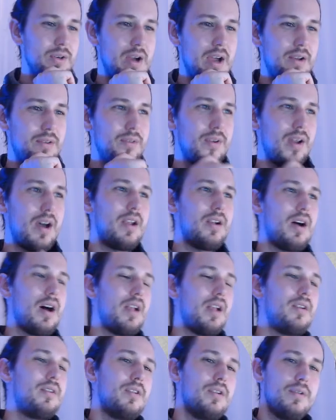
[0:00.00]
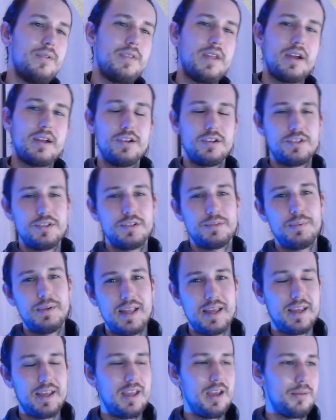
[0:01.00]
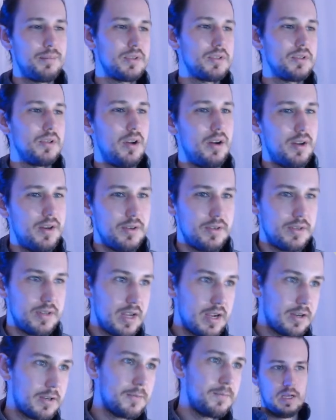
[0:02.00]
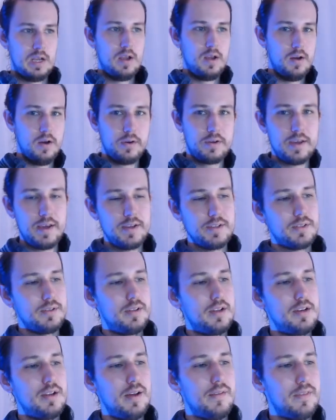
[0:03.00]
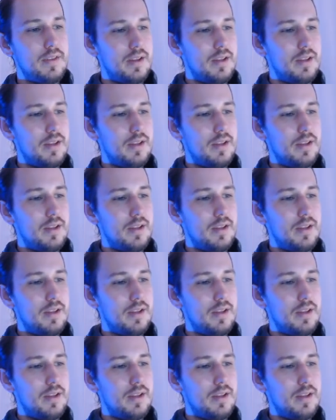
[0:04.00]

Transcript: But I don't know. That could just be taking up a slot in your deck. Okay, so then you have the